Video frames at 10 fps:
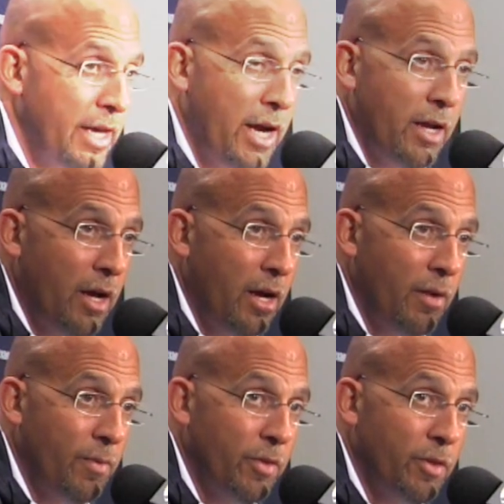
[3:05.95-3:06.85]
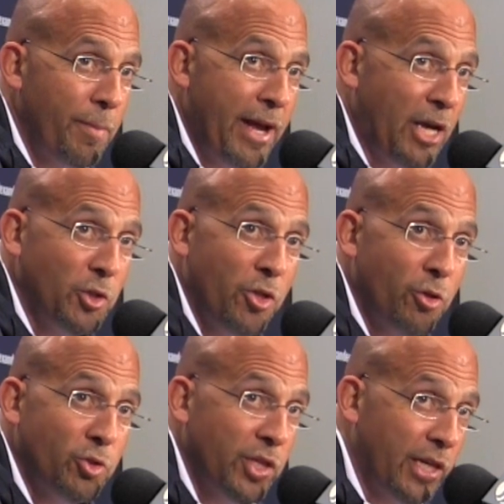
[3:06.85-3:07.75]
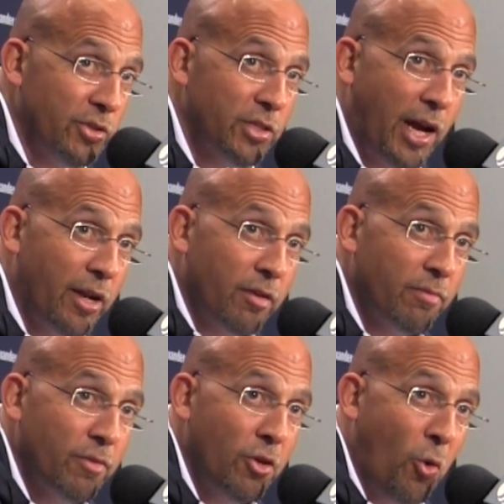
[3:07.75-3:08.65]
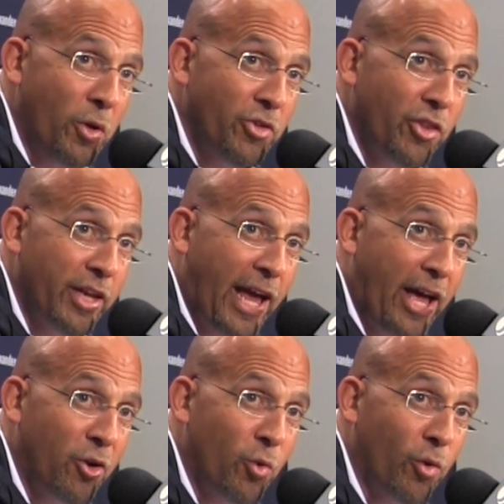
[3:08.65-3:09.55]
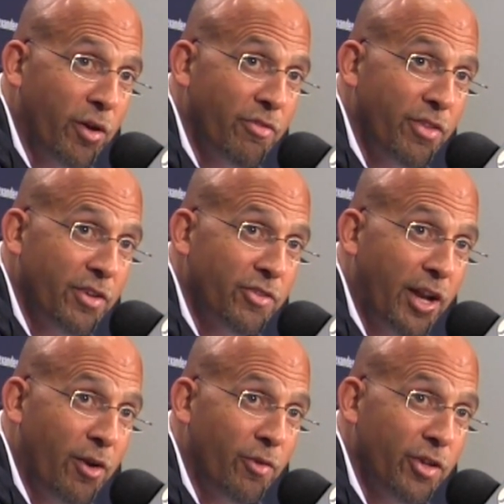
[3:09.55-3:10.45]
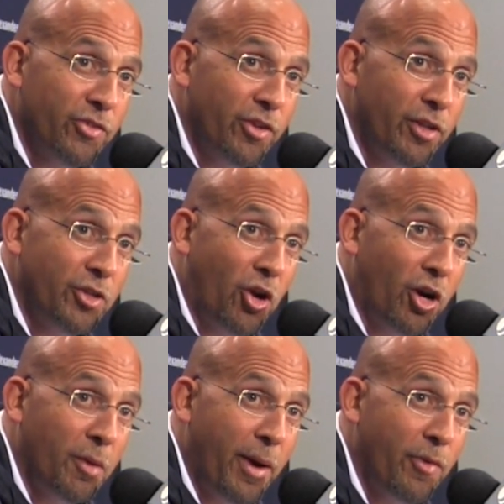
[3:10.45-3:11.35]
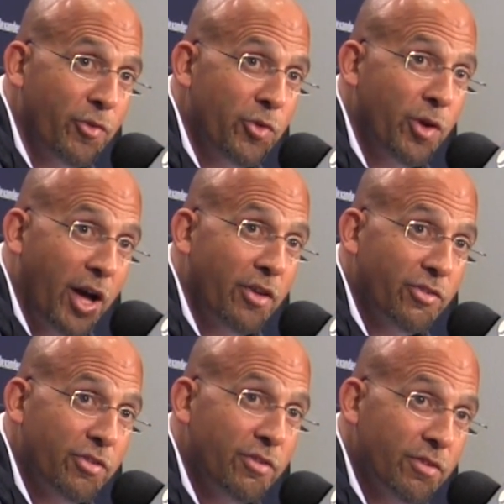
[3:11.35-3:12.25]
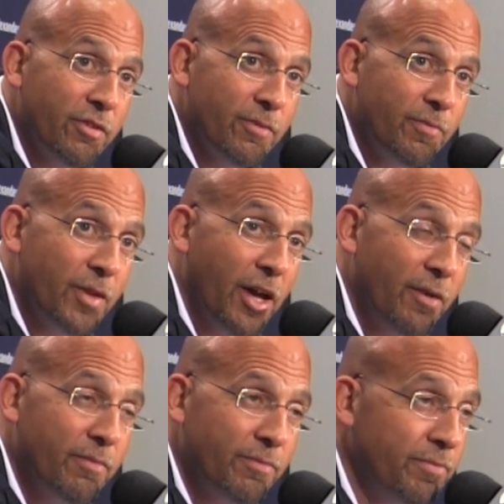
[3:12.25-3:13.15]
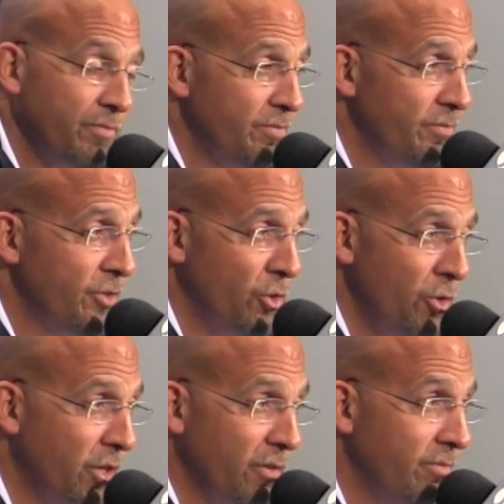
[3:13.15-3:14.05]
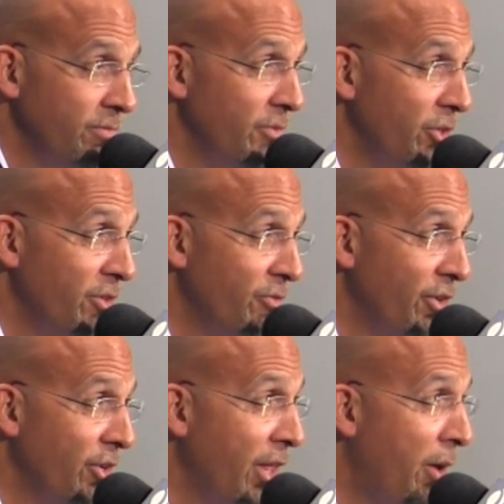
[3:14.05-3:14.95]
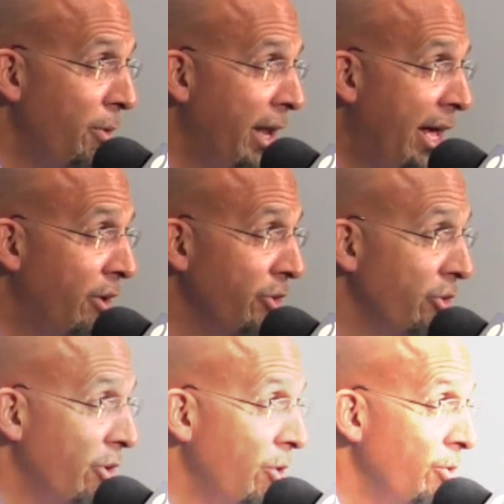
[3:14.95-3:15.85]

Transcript: Yeah, to be honest with you, those things kind of go into the category of things that I don't necessarily talk about with you guys. Yeah. So you can figure that one out on your